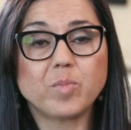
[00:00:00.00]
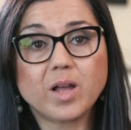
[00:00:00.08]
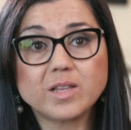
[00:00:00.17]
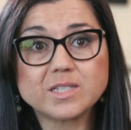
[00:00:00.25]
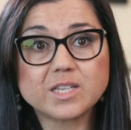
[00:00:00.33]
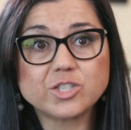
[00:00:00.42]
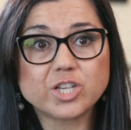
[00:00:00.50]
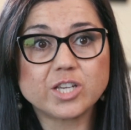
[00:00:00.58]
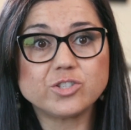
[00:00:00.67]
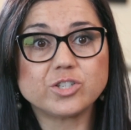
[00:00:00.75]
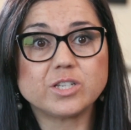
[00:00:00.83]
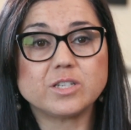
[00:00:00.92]
policy
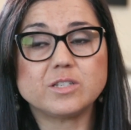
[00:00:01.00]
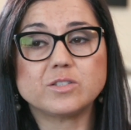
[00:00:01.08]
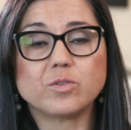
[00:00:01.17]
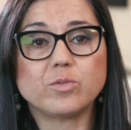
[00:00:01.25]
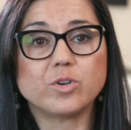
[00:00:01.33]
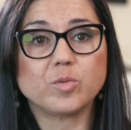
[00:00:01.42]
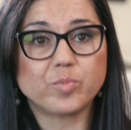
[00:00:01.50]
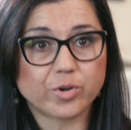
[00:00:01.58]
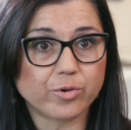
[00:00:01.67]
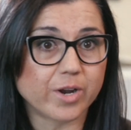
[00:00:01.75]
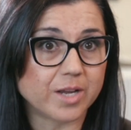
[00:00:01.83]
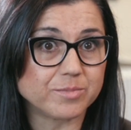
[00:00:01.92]
changes or
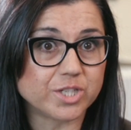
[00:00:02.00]
program